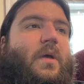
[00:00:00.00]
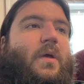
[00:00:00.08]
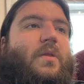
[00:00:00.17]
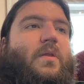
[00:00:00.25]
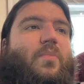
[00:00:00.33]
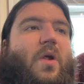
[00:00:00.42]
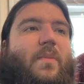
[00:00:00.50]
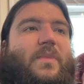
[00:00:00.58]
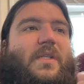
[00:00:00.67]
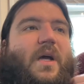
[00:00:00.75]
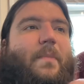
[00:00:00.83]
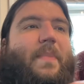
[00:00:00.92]
The problem
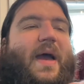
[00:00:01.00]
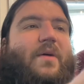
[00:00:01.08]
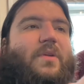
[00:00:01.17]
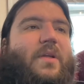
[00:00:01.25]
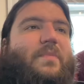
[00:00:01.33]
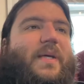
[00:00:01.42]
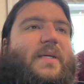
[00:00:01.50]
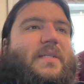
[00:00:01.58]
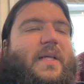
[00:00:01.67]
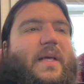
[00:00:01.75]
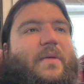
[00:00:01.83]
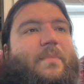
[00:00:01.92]
is compounded
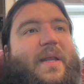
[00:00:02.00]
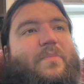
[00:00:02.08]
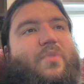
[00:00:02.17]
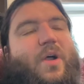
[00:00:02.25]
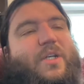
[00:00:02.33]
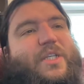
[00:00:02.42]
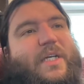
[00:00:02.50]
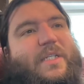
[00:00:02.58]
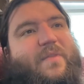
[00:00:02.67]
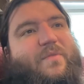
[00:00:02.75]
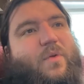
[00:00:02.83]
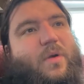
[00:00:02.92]
because, like many
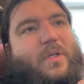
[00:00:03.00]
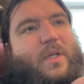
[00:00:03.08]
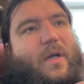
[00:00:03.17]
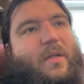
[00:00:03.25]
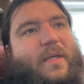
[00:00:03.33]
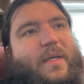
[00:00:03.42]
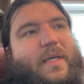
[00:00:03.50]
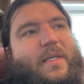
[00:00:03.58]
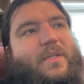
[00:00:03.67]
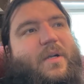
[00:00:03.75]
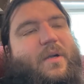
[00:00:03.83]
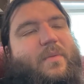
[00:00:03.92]
projects I've worked on, the key
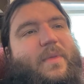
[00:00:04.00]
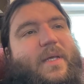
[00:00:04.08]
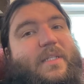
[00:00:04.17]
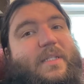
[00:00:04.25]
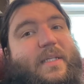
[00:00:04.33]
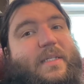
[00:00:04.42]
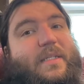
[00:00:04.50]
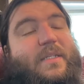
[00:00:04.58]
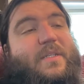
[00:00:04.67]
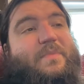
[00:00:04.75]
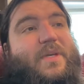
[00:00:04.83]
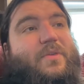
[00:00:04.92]
term is in
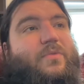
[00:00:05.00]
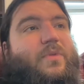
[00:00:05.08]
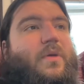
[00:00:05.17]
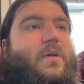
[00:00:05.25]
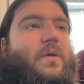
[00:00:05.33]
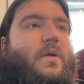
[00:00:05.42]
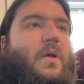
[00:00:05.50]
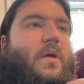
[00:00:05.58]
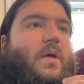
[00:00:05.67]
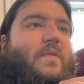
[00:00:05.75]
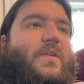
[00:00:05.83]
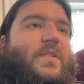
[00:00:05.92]
dispute.
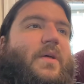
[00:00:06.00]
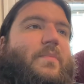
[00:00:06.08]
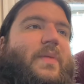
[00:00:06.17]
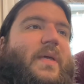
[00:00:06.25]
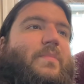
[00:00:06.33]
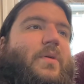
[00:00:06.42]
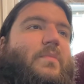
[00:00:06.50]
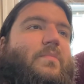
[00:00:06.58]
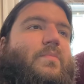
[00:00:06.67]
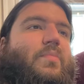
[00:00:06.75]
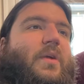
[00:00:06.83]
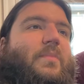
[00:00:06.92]
For some
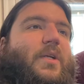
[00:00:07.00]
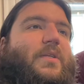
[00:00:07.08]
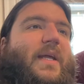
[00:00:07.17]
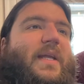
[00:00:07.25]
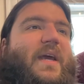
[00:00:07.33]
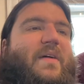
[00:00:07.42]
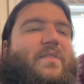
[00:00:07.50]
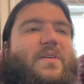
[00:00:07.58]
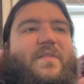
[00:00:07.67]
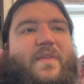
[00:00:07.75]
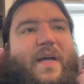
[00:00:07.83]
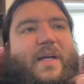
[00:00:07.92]
people, pretty much any
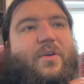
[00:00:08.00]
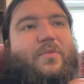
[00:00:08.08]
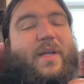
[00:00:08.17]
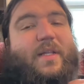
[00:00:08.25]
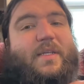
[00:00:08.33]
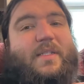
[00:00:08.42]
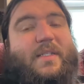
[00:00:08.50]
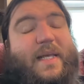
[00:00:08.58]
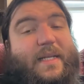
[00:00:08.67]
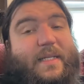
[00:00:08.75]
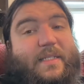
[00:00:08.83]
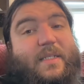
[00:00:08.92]
effort to fight guerrillas,
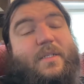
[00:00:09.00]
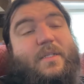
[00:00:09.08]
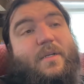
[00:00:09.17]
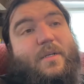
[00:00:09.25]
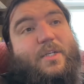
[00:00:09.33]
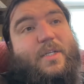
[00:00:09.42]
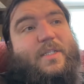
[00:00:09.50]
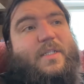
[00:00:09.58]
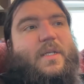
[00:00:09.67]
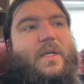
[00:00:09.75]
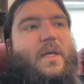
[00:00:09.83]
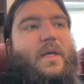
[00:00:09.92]
that is,
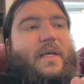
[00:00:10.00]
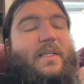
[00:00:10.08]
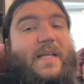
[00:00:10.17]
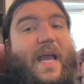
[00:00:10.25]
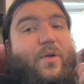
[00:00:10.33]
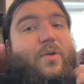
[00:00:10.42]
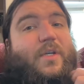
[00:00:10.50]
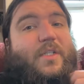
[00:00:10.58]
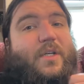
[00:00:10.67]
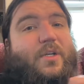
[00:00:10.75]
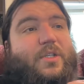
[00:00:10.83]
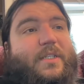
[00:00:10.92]
insurgents, is
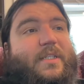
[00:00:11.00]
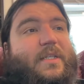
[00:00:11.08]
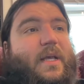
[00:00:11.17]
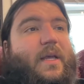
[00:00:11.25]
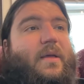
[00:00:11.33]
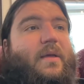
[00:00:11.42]
counterinsurgency.